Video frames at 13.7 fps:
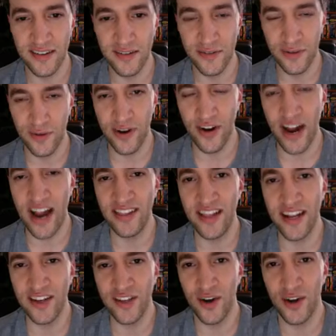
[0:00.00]
For the record, I
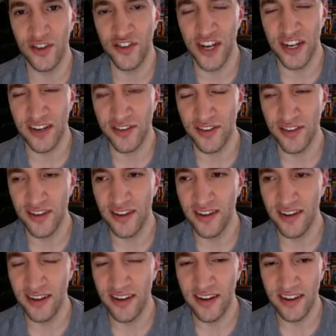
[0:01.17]
like tall chicks.
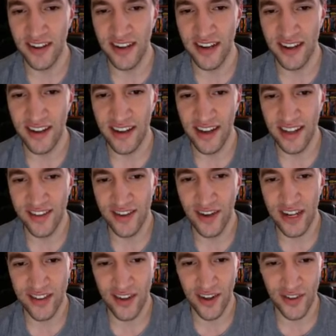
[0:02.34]
It's
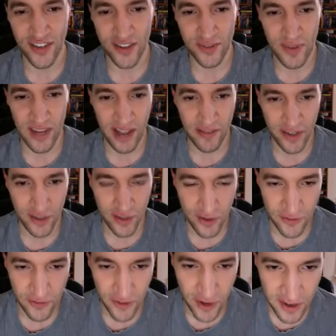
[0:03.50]
all just me having a little
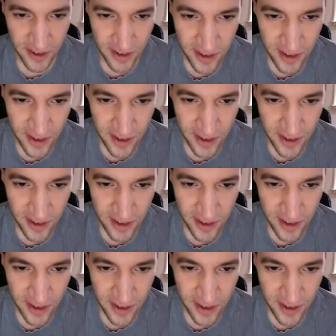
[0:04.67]
fun.